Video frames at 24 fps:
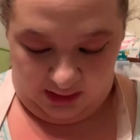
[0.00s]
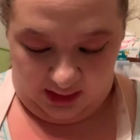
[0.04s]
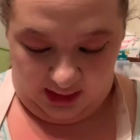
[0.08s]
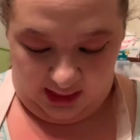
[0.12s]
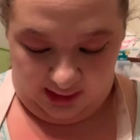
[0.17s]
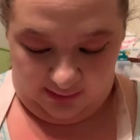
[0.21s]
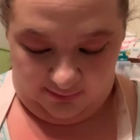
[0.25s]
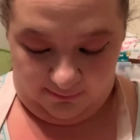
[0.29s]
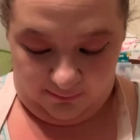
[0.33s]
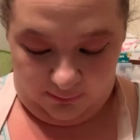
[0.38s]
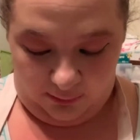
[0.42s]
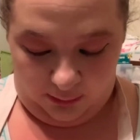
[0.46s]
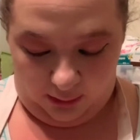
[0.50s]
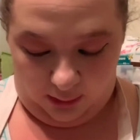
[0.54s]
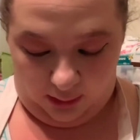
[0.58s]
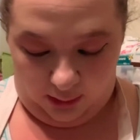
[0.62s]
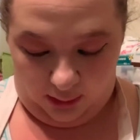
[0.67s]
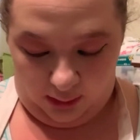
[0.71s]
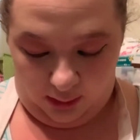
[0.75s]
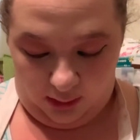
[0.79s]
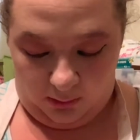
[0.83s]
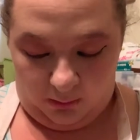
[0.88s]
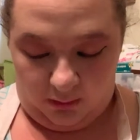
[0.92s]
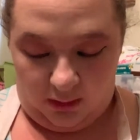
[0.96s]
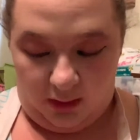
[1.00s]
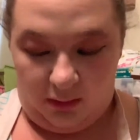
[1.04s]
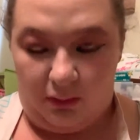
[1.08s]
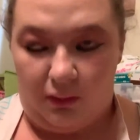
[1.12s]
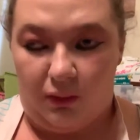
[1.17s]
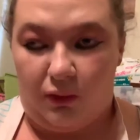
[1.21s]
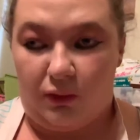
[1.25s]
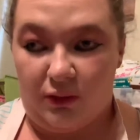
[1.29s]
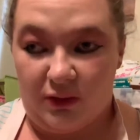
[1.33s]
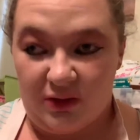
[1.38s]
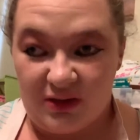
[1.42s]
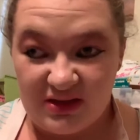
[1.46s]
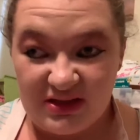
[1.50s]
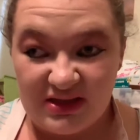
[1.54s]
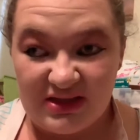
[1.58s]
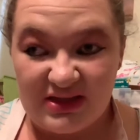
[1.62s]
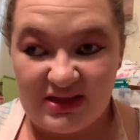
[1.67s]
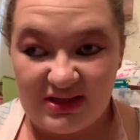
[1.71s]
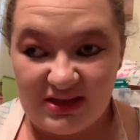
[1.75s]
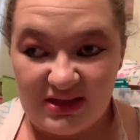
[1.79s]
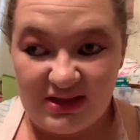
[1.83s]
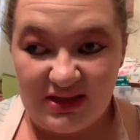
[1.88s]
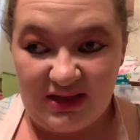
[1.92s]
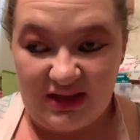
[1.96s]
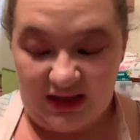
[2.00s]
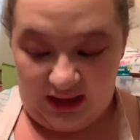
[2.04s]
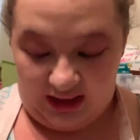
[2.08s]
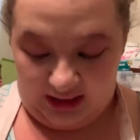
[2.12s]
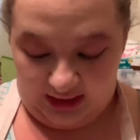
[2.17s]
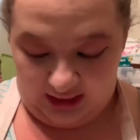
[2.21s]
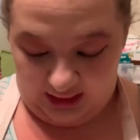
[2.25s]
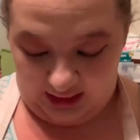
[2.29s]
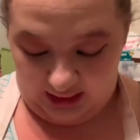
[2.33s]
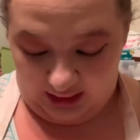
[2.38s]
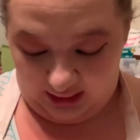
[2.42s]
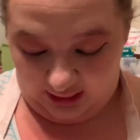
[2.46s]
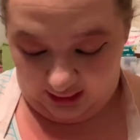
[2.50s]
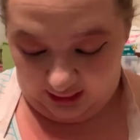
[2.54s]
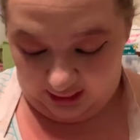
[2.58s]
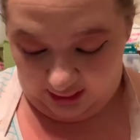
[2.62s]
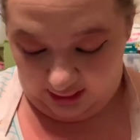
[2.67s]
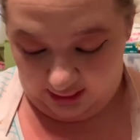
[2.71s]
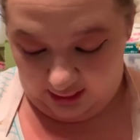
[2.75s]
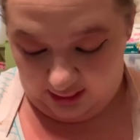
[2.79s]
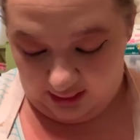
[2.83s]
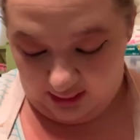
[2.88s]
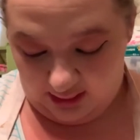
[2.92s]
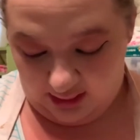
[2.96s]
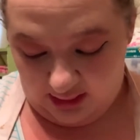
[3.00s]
Sephora rewards, and I've